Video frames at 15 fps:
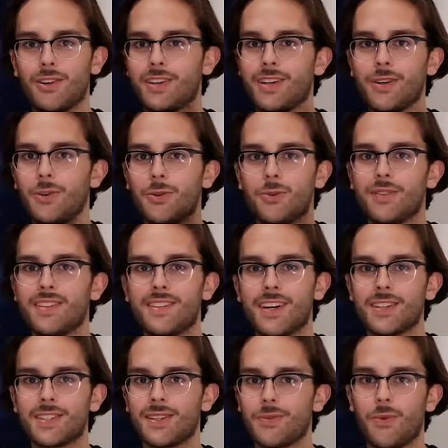Like, who
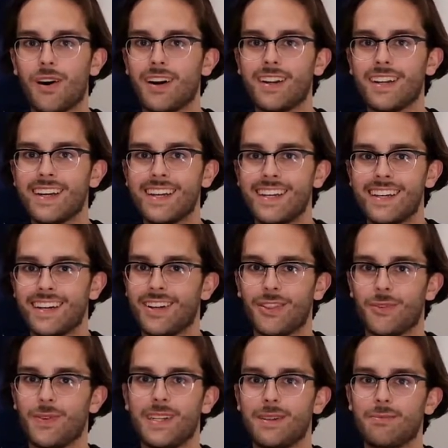doesn't want a
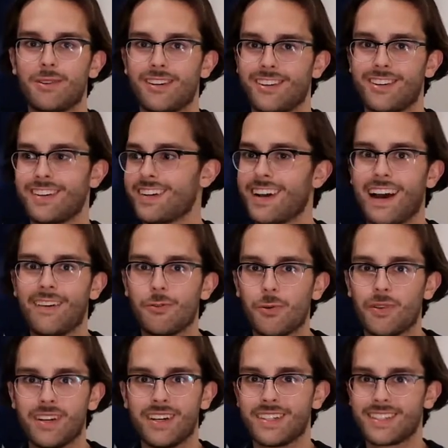3D printer?
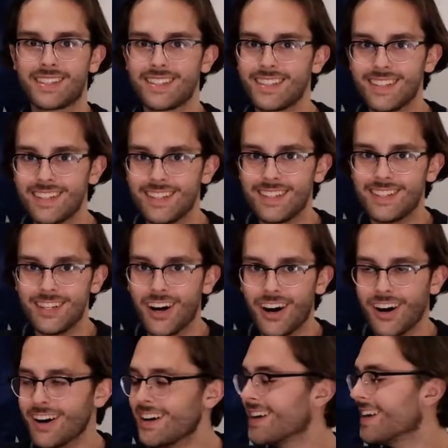Everyone does. Duh.